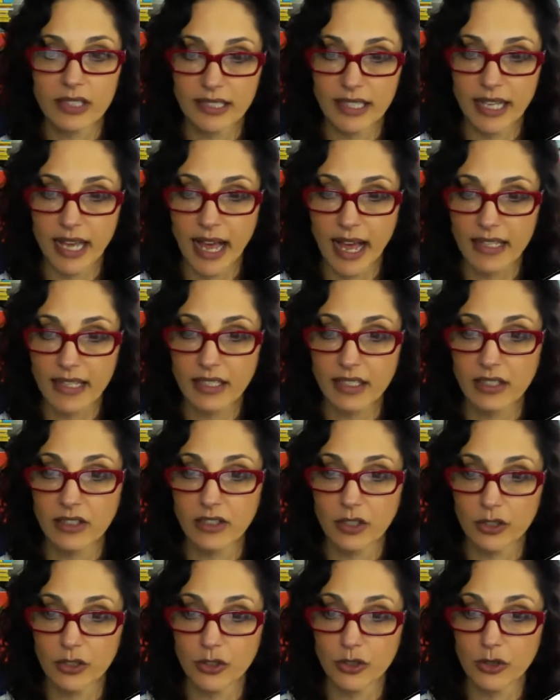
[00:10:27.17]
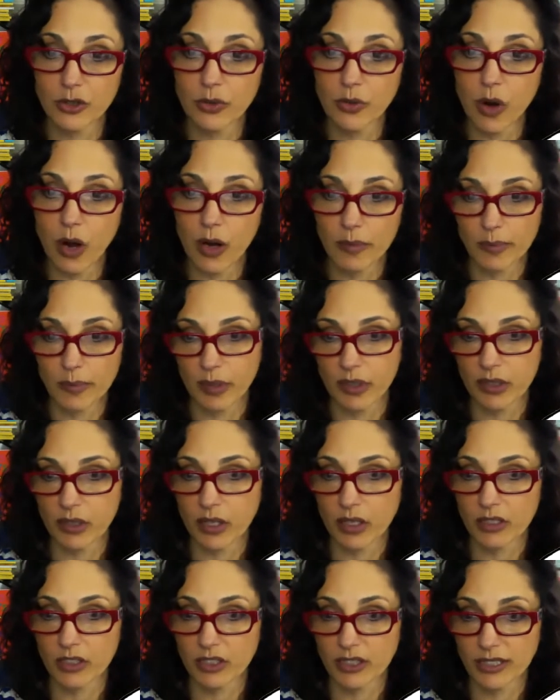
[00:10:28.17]
tasks to do on book
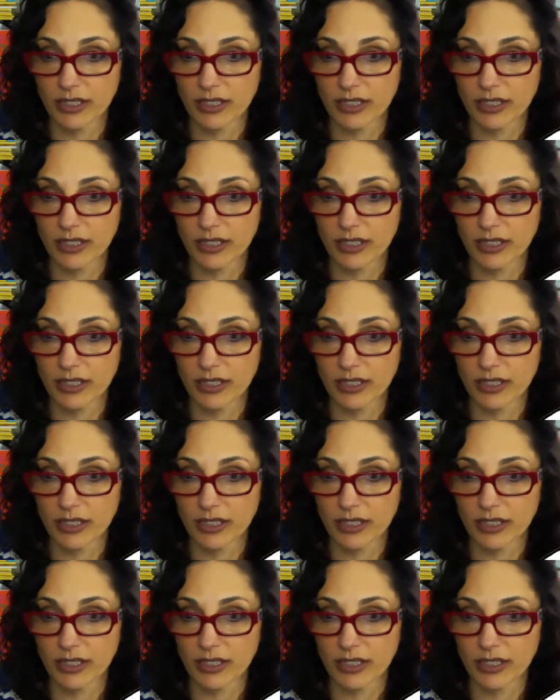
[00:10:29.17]
launch